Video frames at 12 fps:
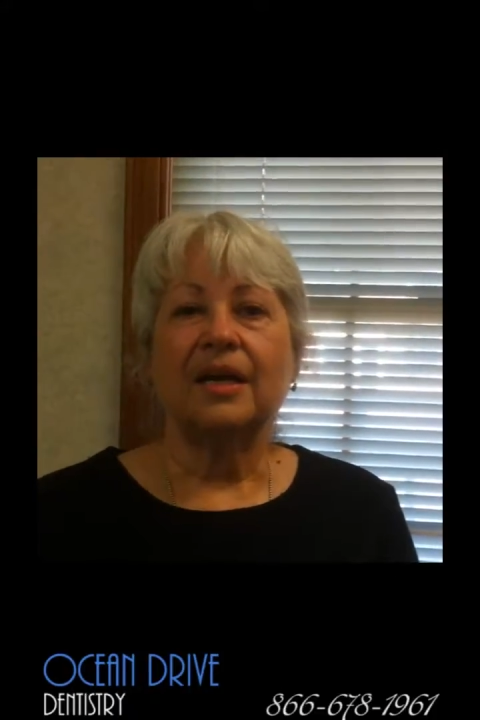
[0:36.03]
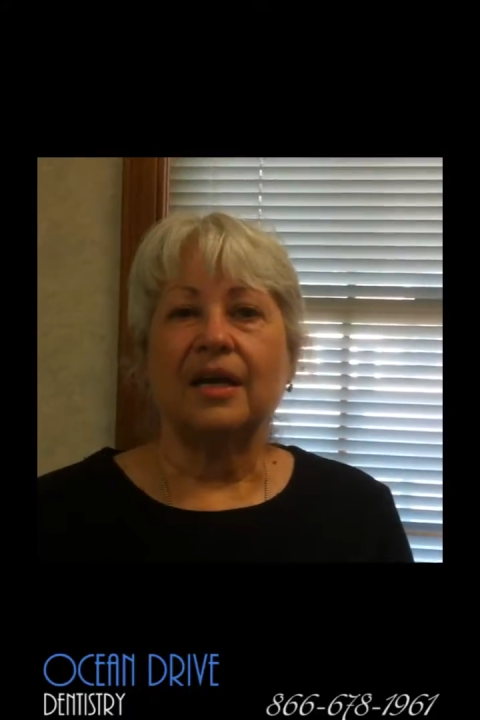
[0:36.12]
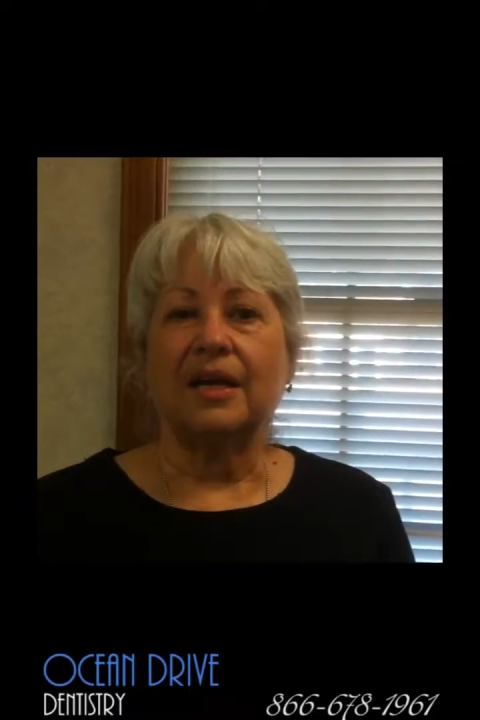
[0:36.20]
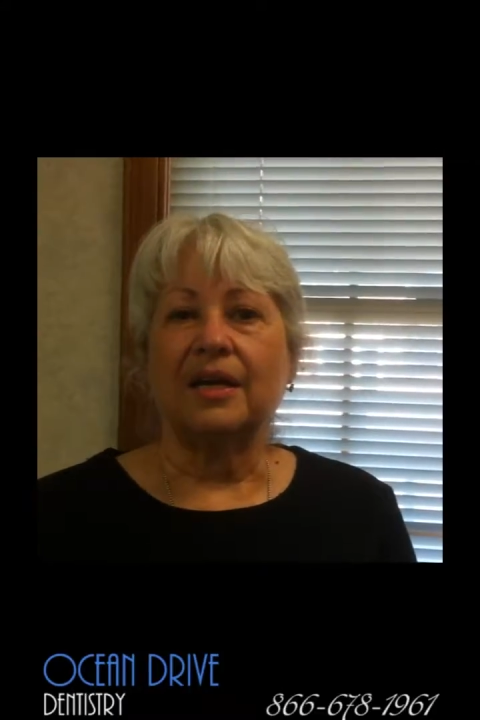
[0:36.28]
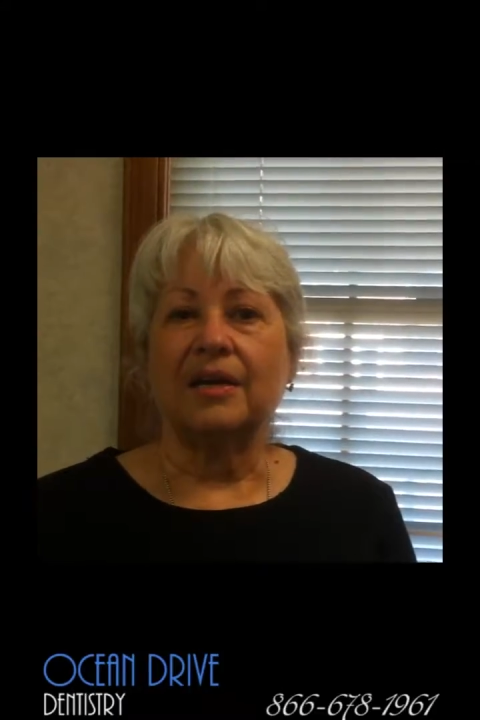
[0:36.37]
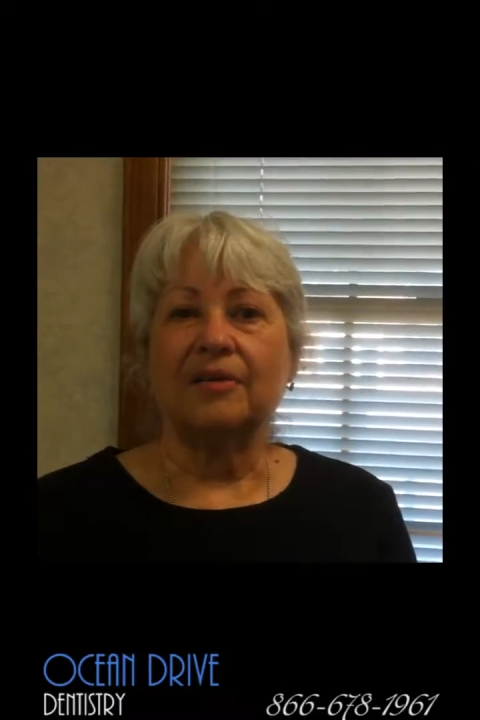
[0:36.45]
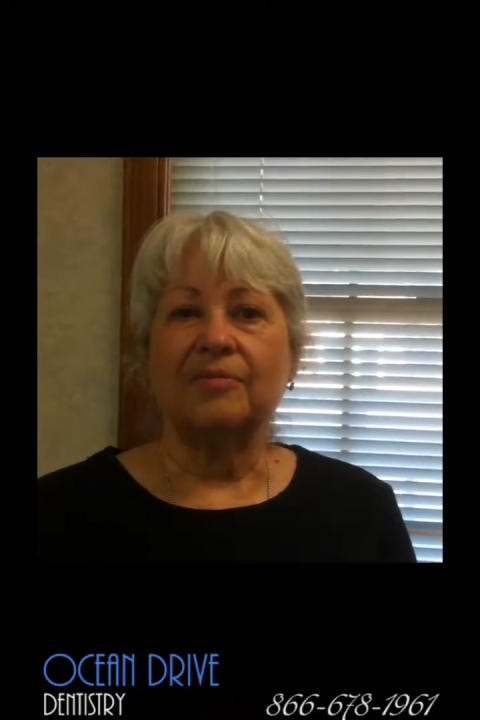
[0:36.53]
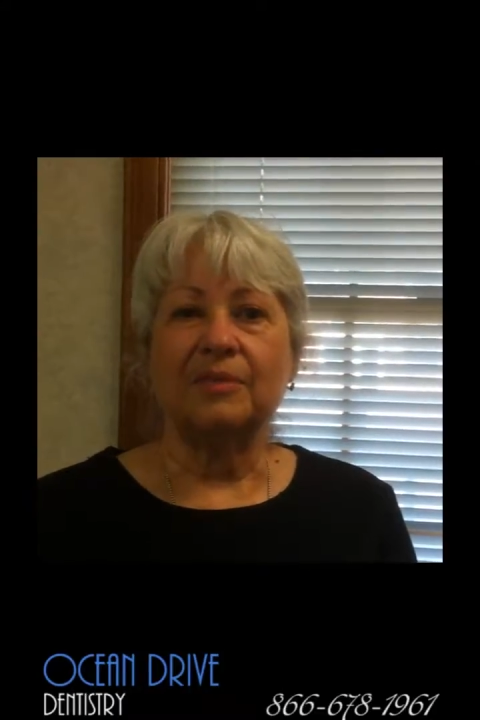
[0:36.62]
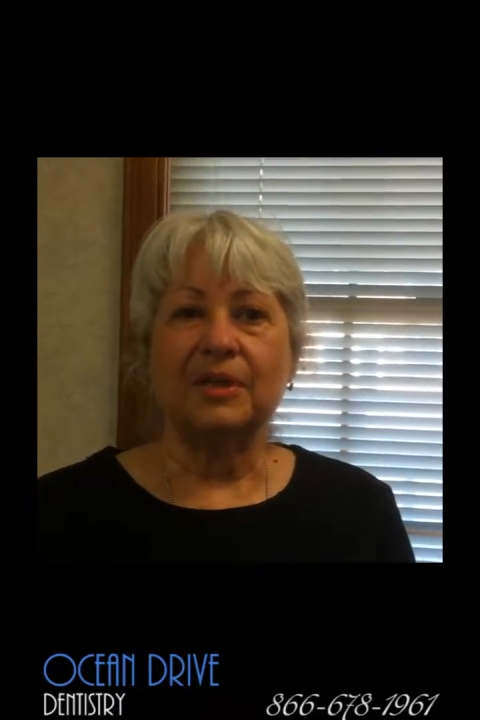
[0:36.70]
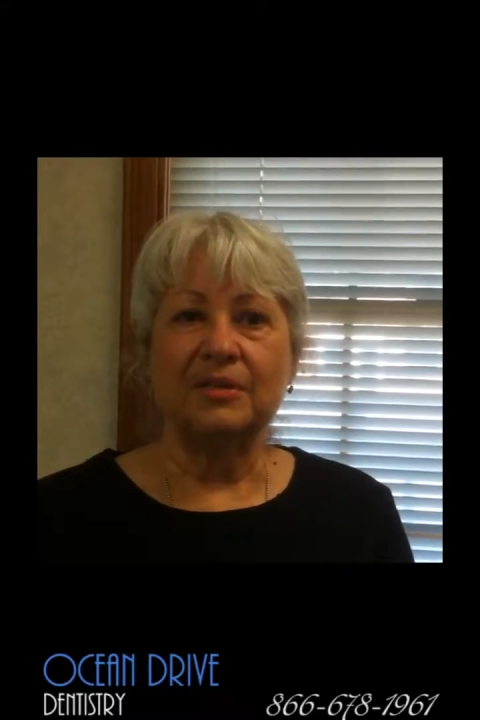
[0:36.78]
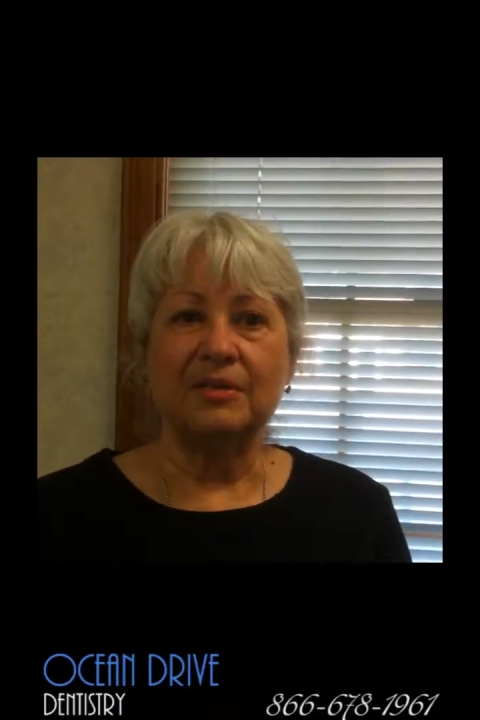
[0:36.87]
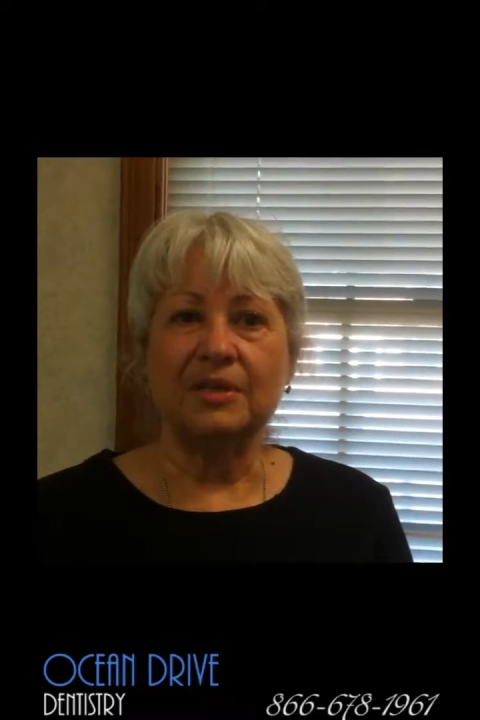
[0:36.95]
I've
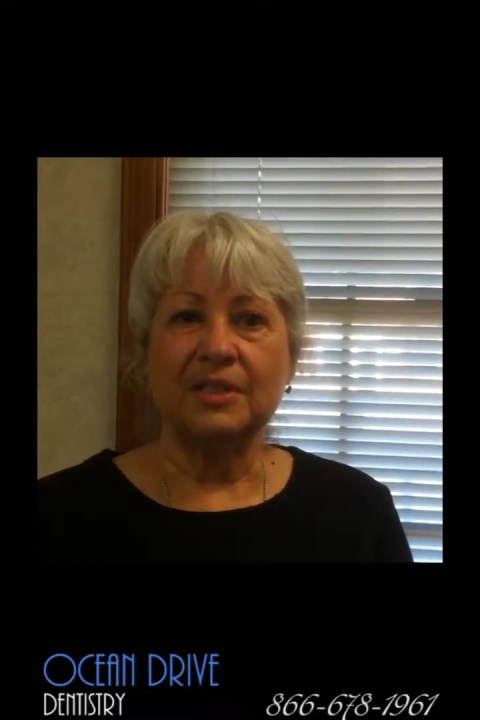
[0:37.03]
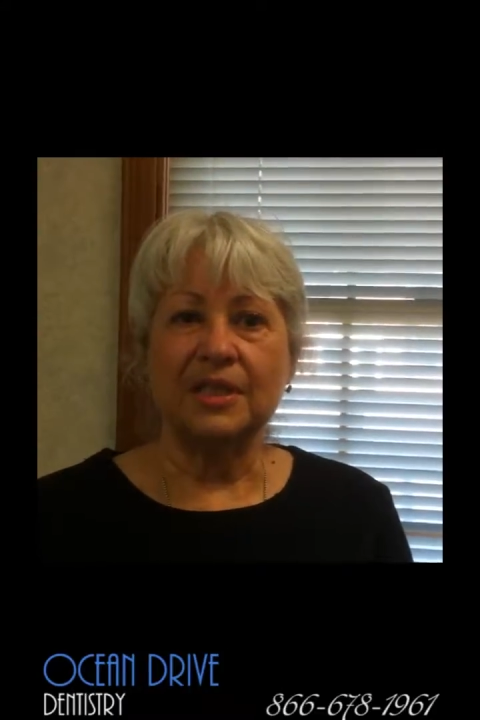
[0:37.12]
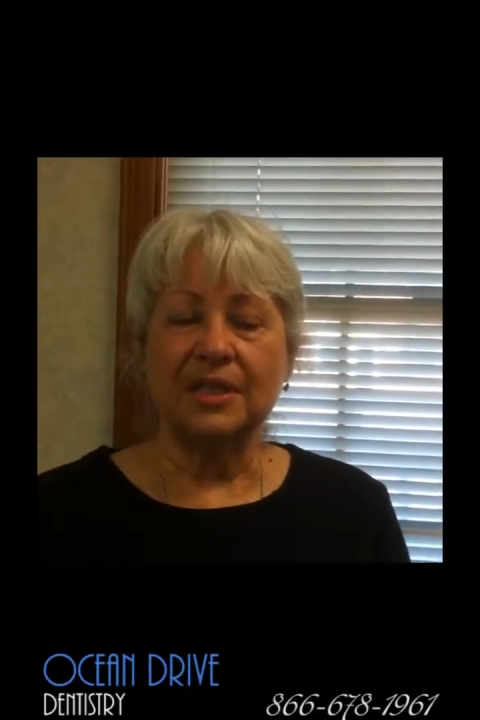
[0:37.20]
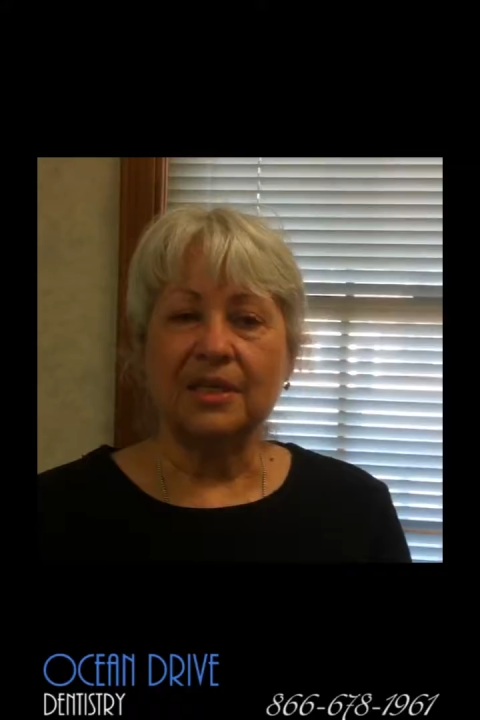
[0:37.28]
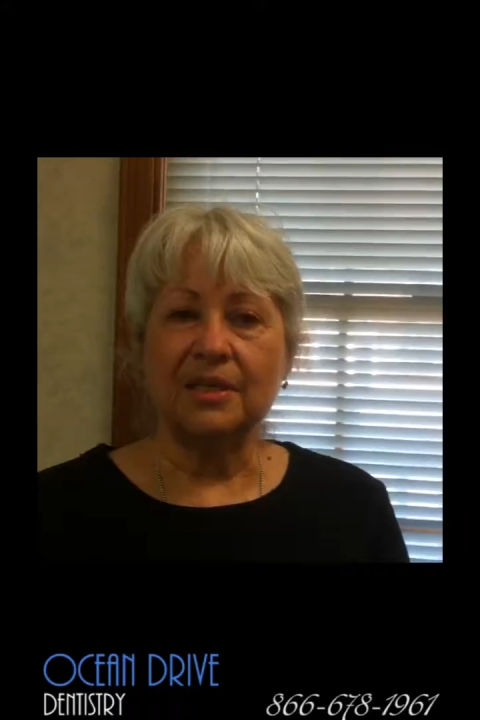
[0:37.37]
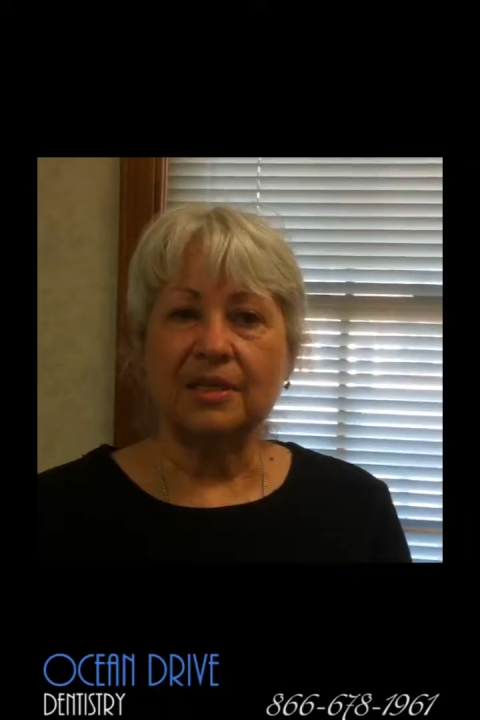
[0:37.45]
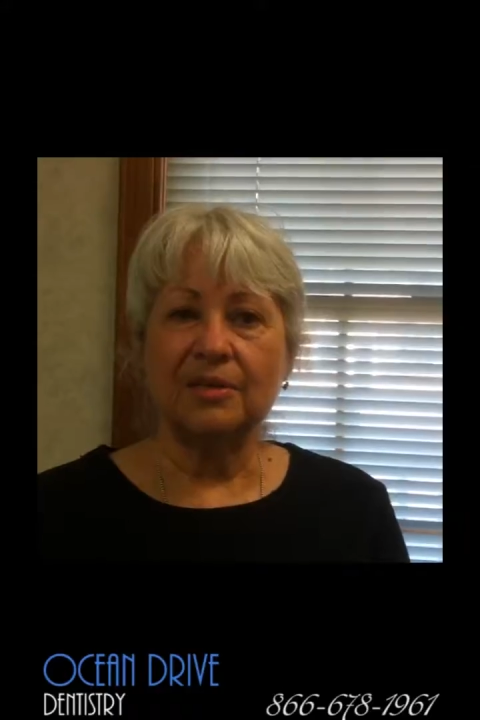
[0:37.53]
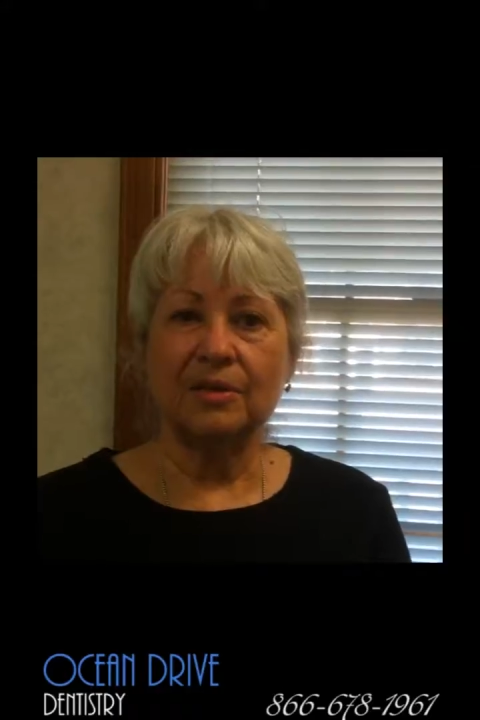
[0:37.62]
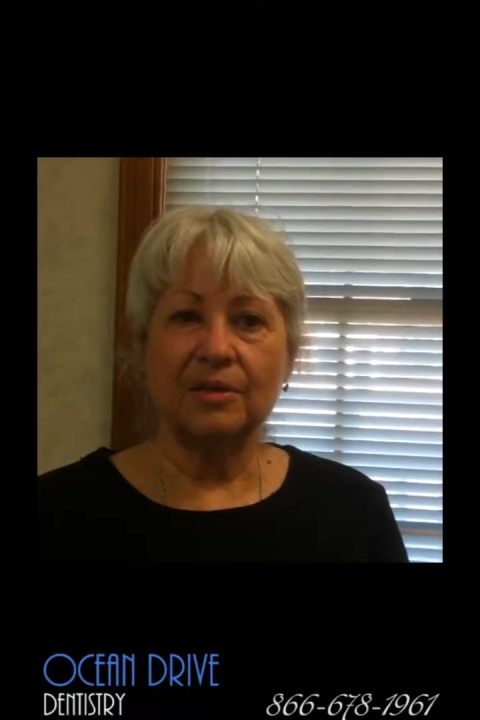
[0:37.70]
been seeing